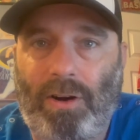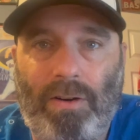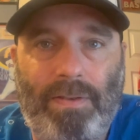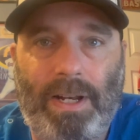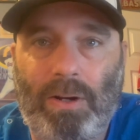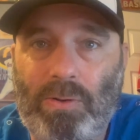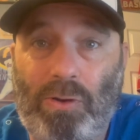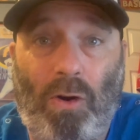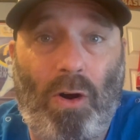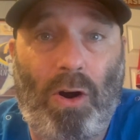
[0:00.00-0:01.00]
our videos
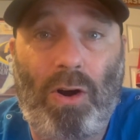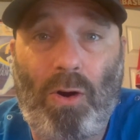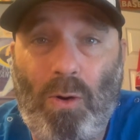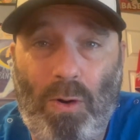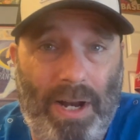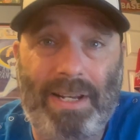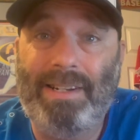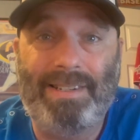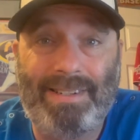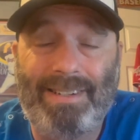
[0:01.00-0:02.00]
are
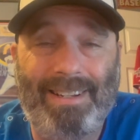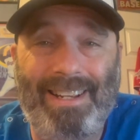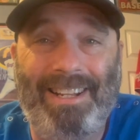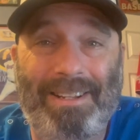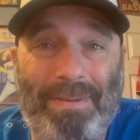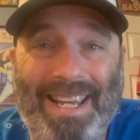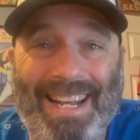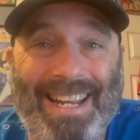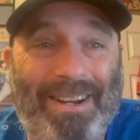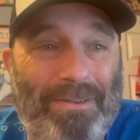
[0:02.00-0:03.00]
horrendous in the beginning.